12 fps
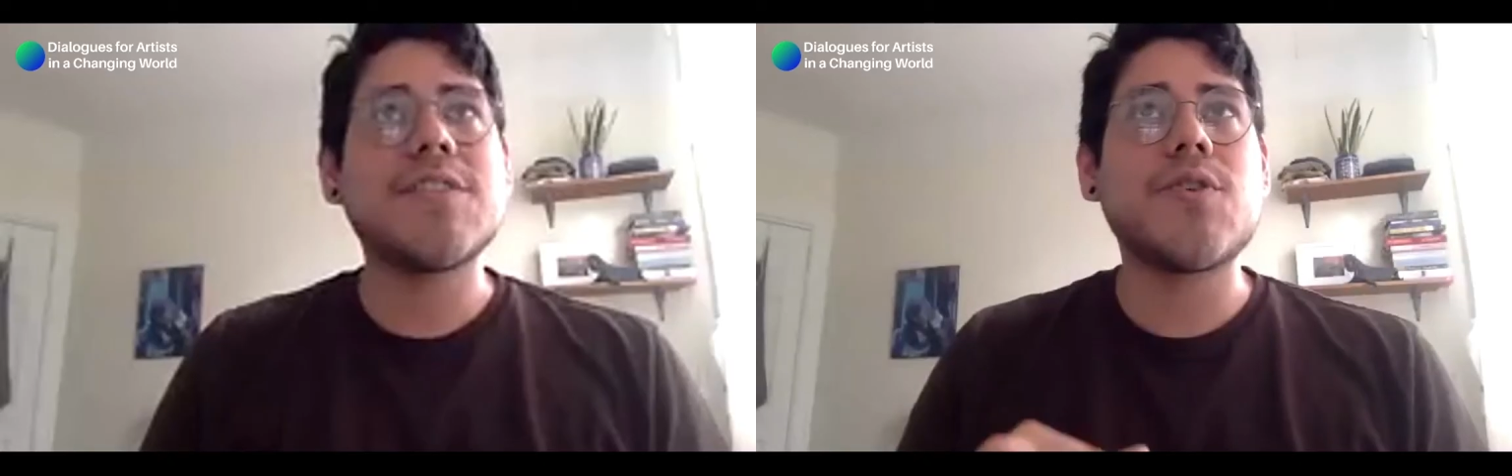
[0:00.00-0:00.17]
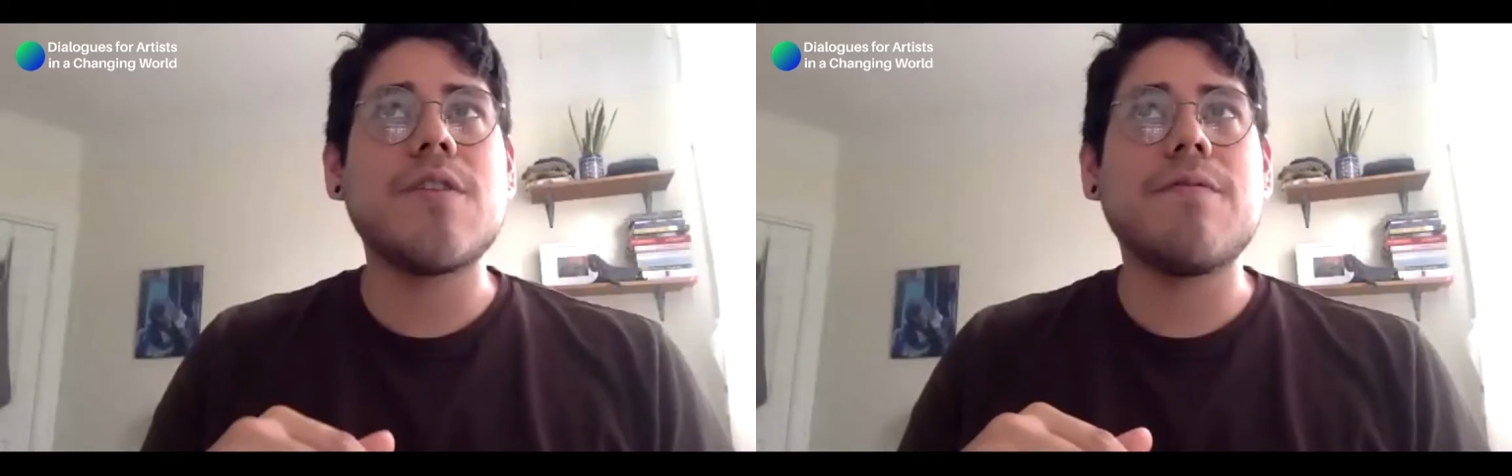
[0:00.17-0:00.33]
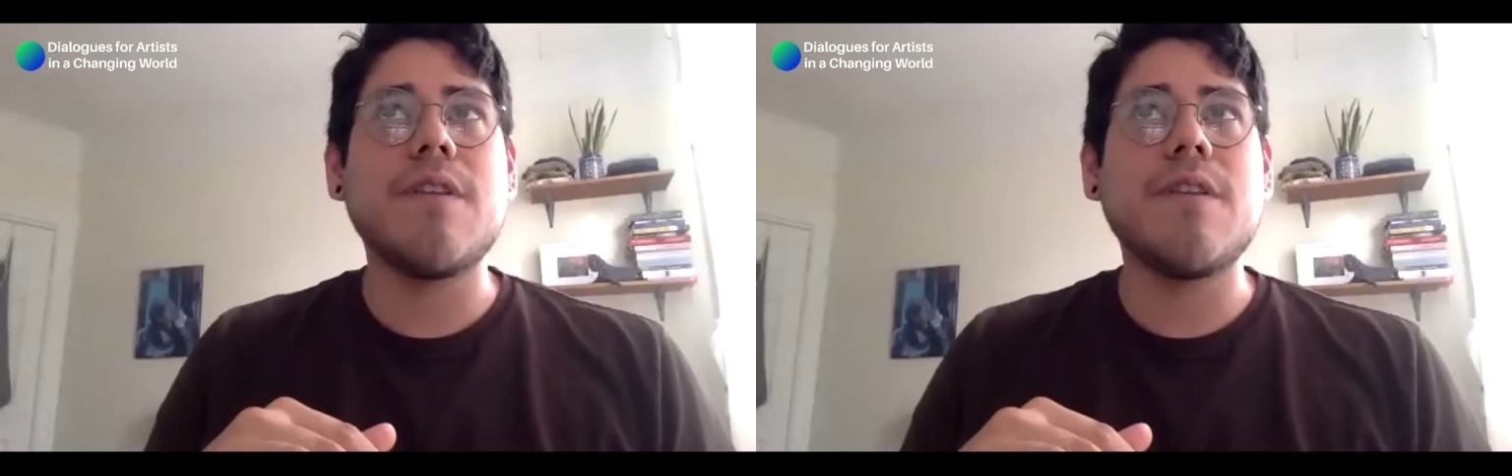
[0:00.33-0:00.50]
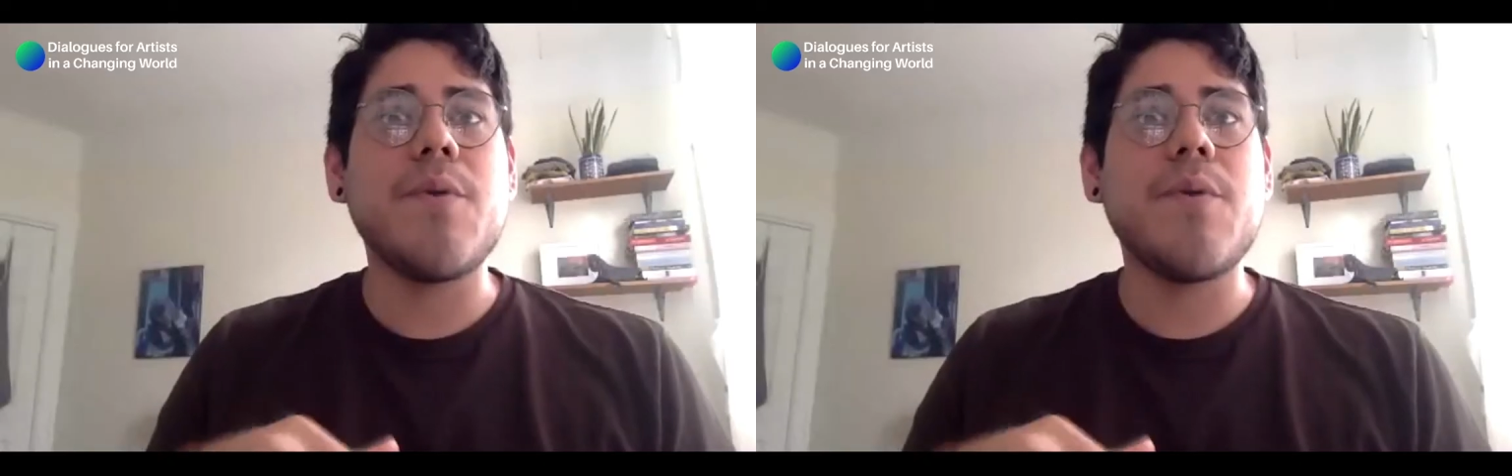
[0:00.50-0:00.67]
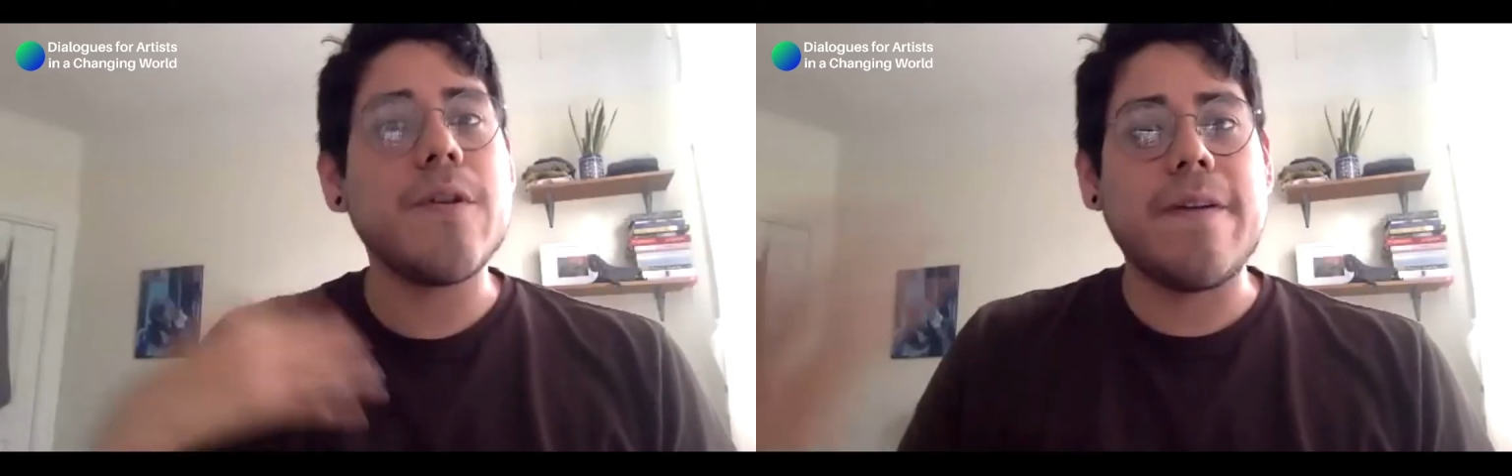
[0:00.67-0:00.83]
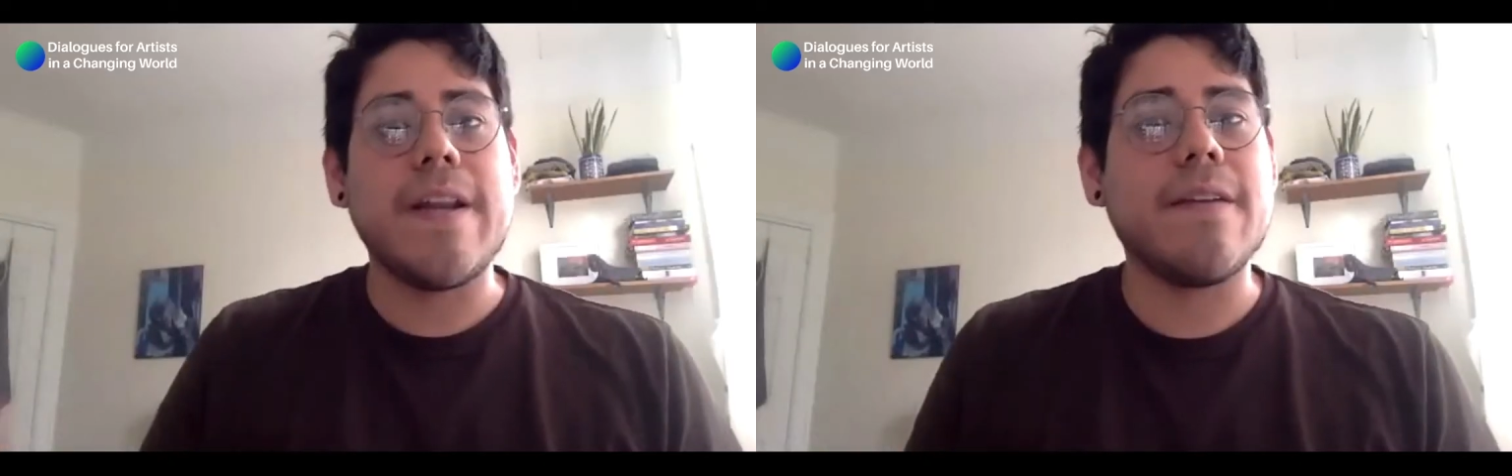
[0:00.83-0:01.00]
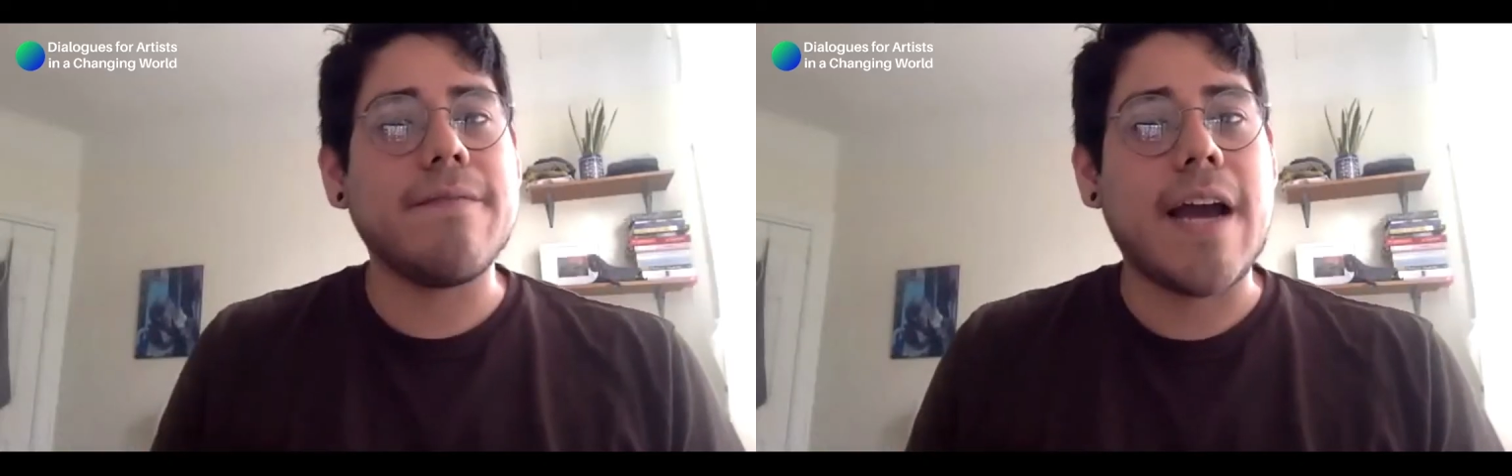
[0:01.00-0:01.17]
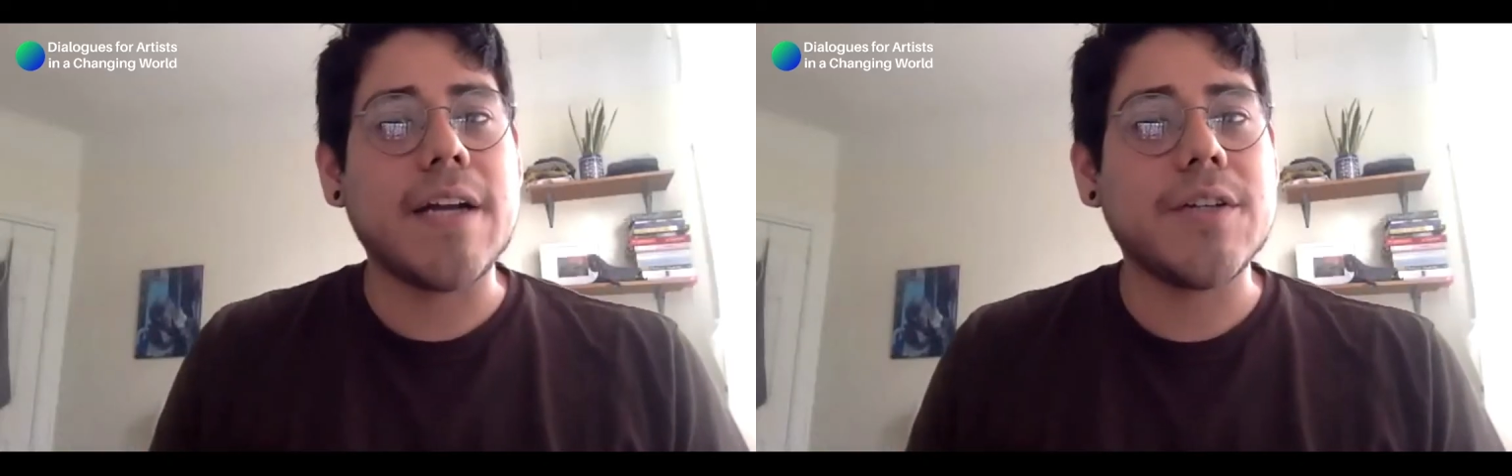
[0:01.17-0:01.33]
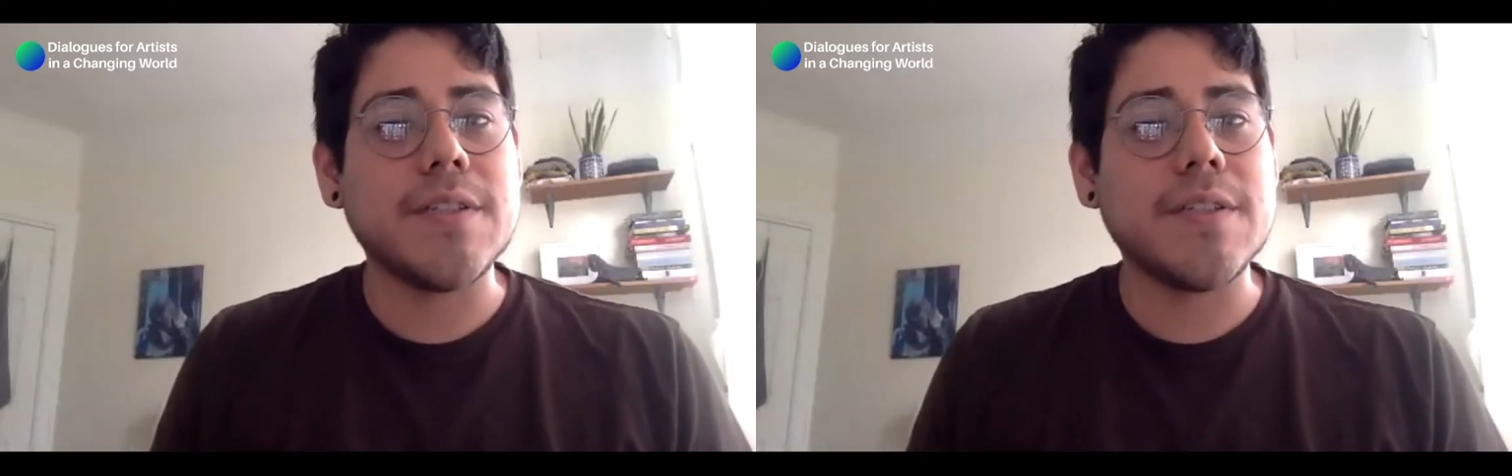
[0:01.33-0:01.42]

of the motivating factor,